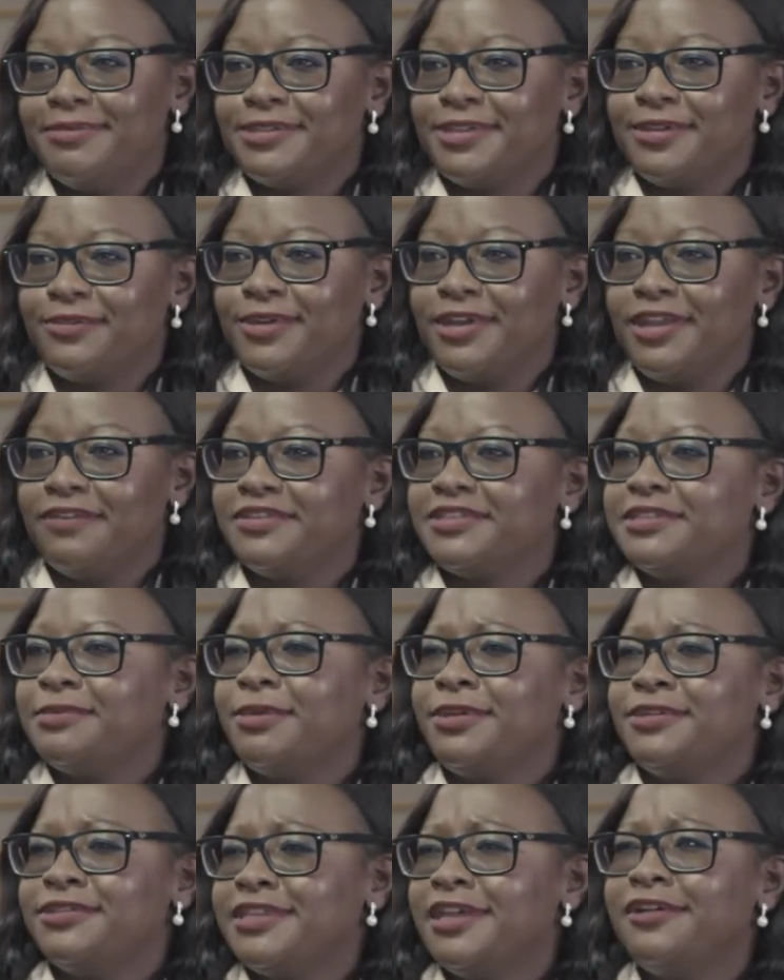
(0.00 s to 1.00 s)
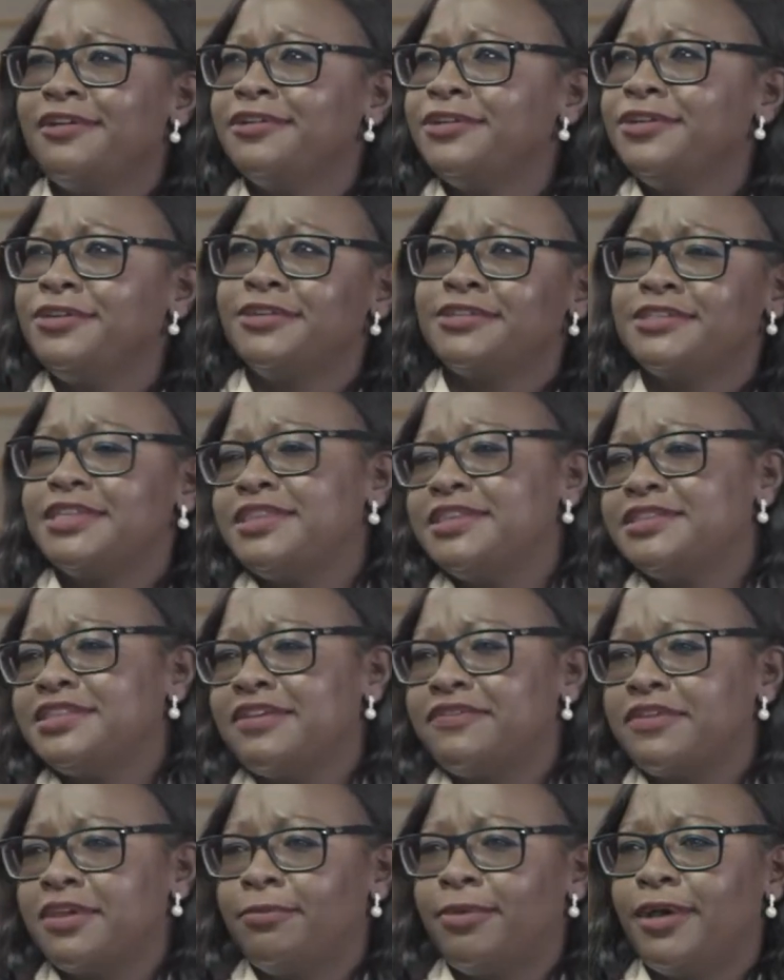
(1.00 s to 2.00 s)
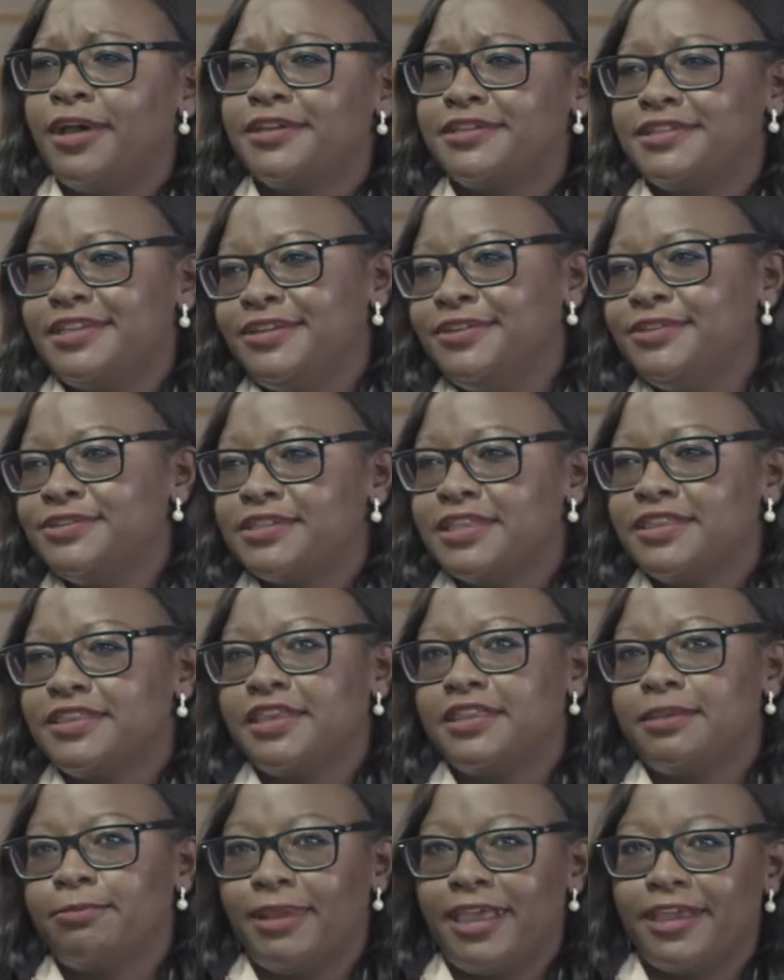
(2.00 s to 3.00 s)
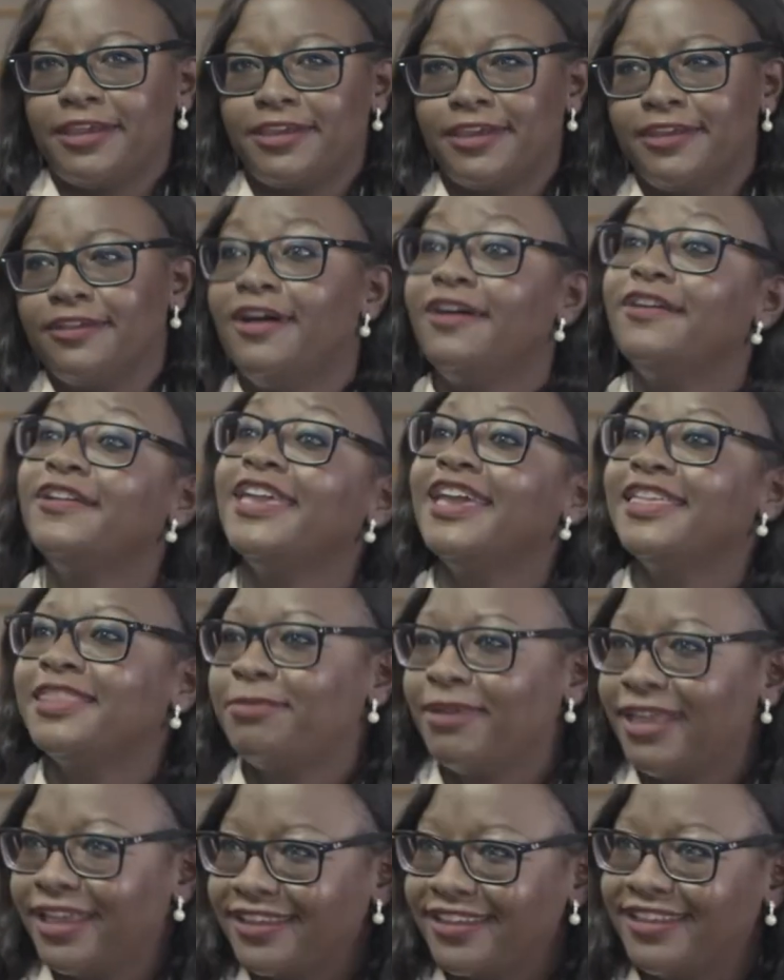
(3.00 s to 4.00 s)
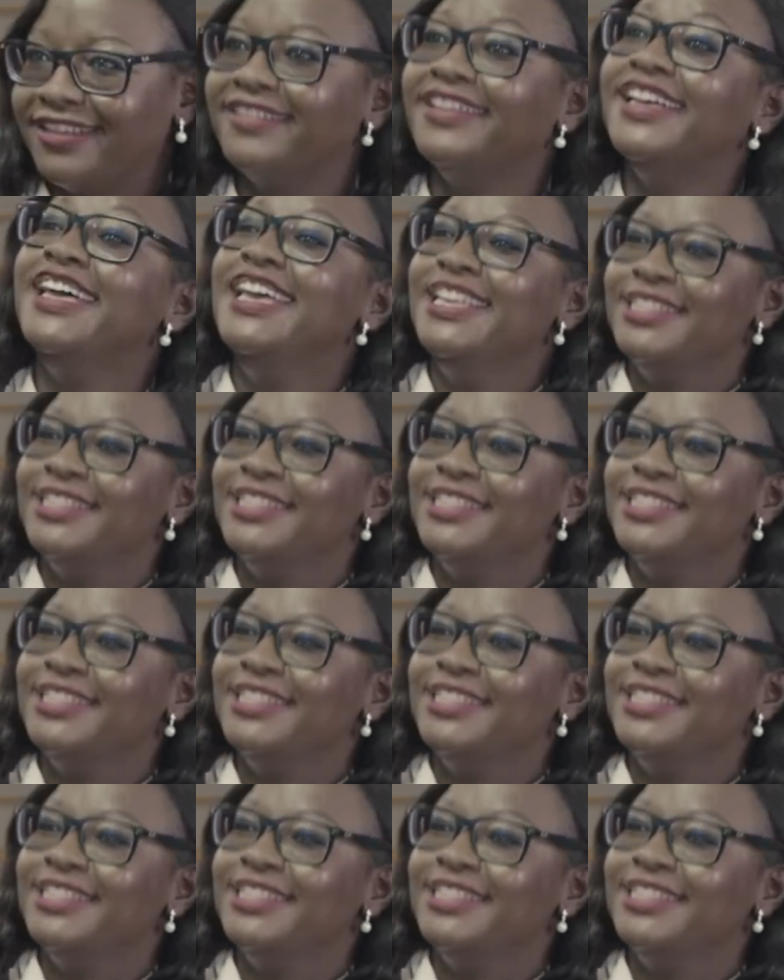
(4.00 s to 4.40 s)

So whenever somebody said, "Oh, Cynthia's having a party. Who's Cynthia, the black girl?" "Oh yeah, the black girl."